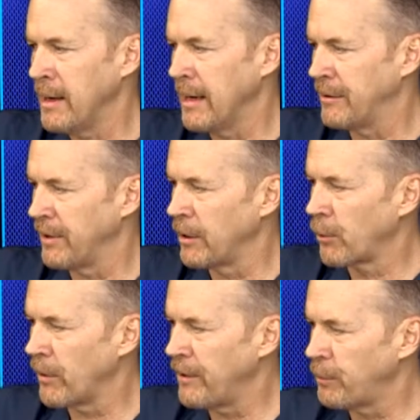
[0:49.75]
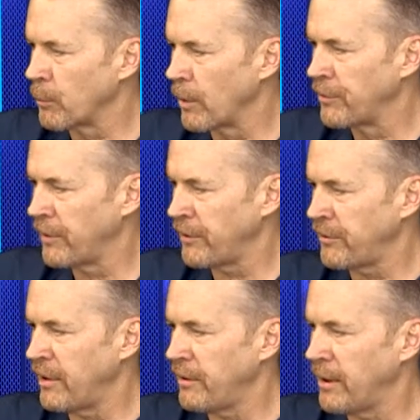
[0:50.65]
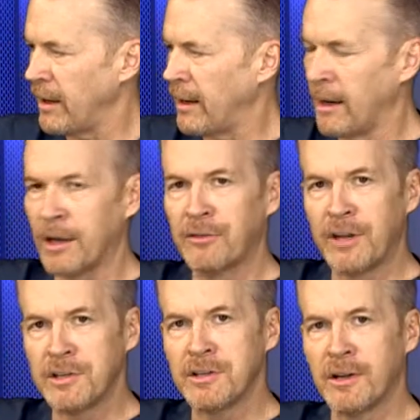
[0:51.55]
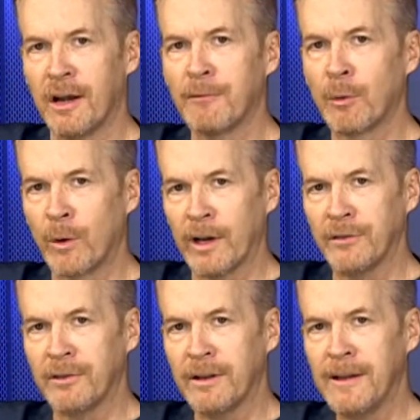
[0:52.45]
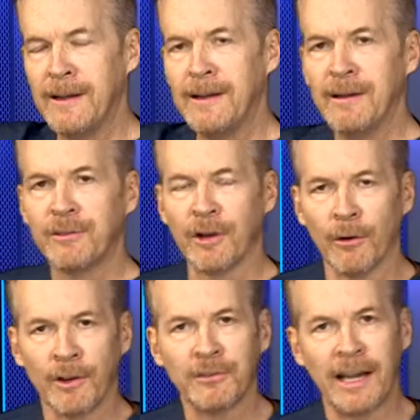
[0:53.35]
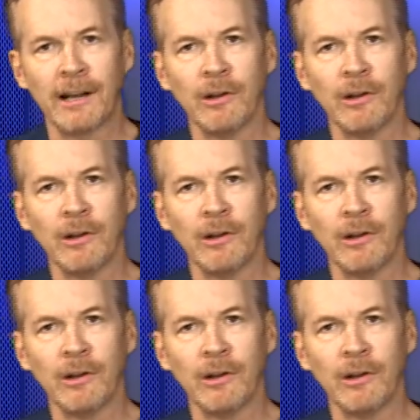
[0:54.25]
It's increased with resistant extension of the wrist. So let's take a